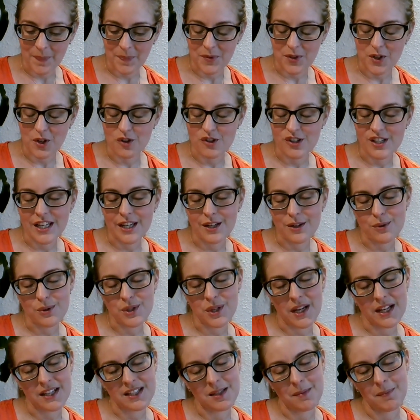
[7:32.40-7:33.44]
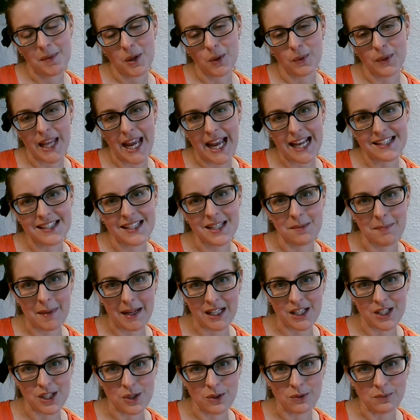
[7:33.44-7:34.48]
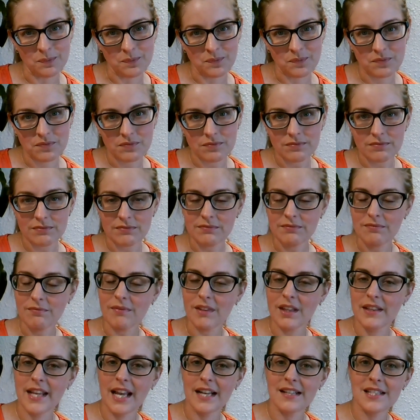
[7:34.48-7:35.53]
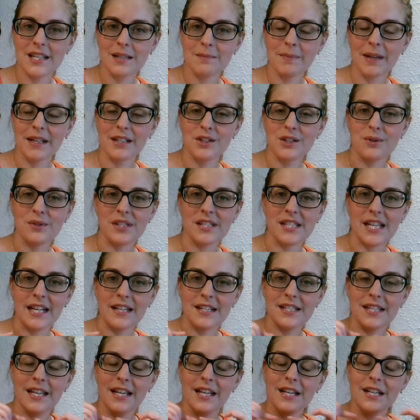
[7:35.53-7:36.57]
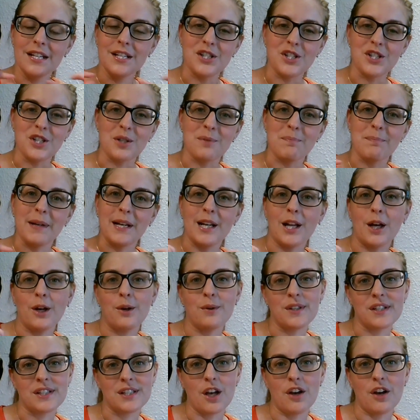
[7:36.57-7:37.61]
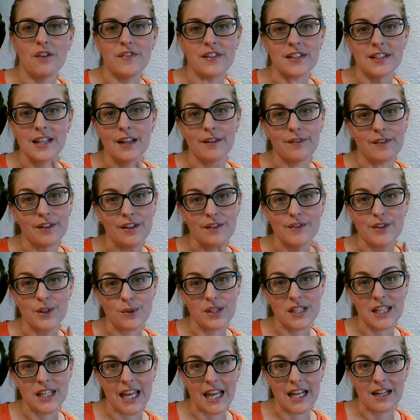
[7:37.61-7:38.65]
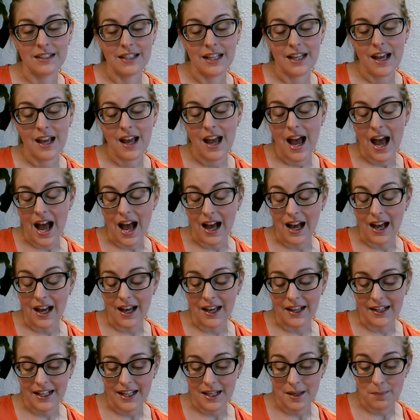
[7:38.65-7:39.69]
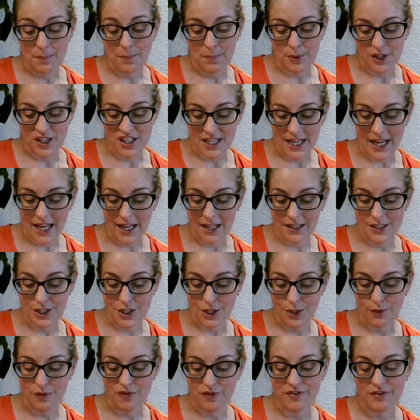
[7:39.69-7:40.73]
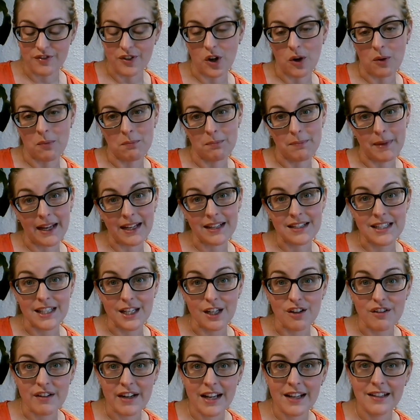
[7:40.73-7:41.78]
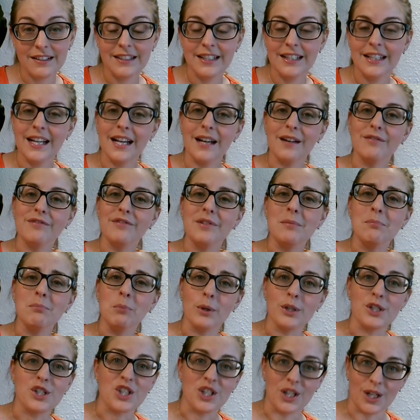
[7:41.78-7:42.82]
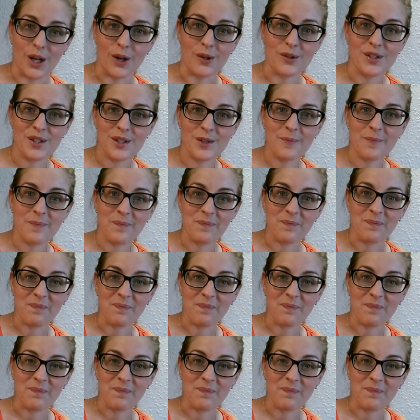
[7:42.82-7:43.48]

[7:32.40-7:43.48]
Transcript: Your skin also has something called the acid mantle. The acid mantle sits just below the surface level of your skin, and it protects you from bacteria and from moisture loss.